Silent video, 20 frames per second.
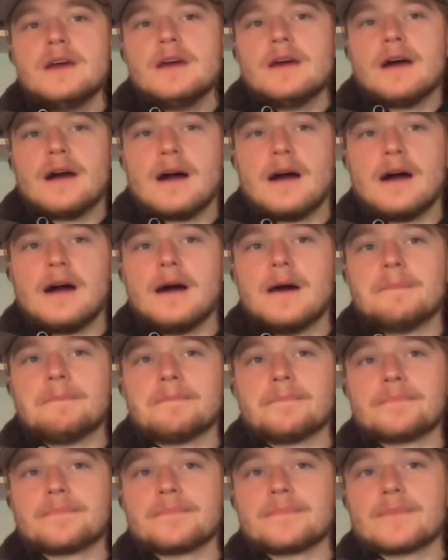
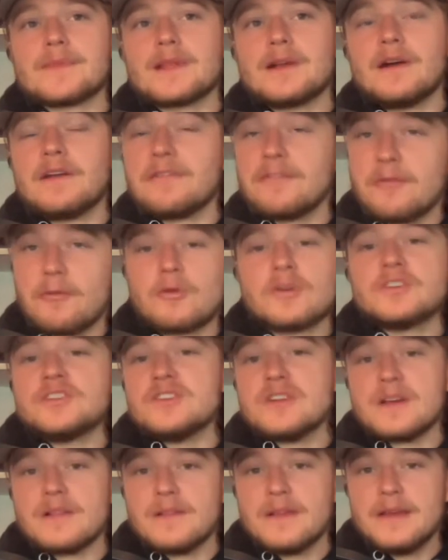
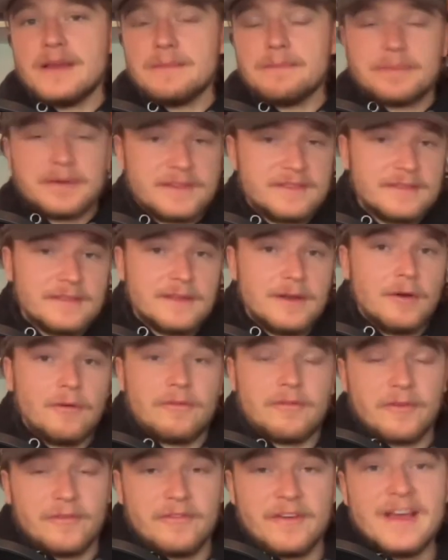unfortunately, you know,
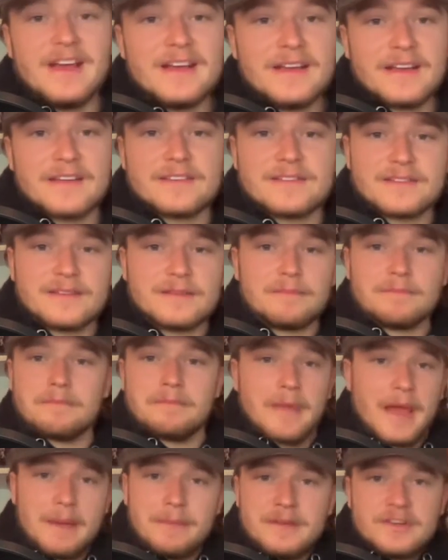for Vegas,
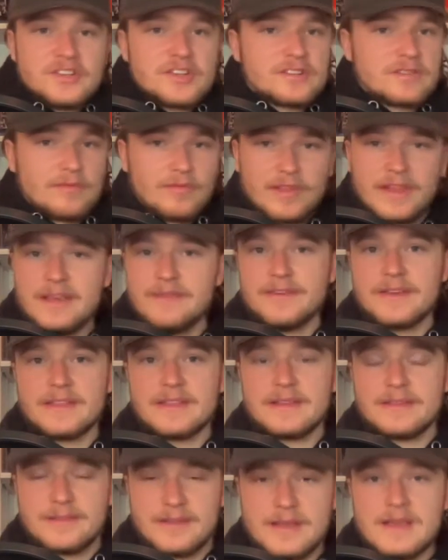maybe just leaving
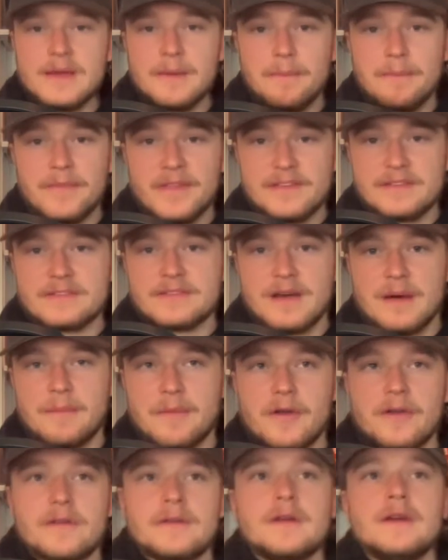the team this
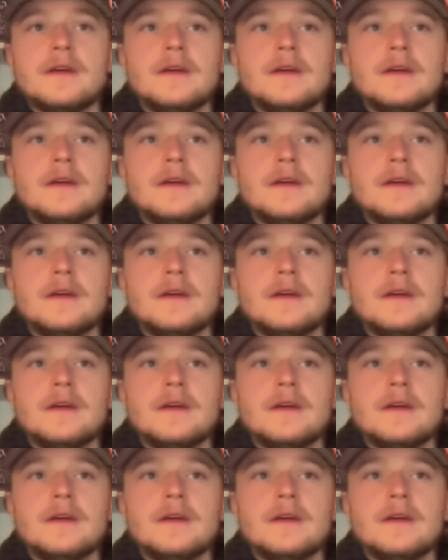summer.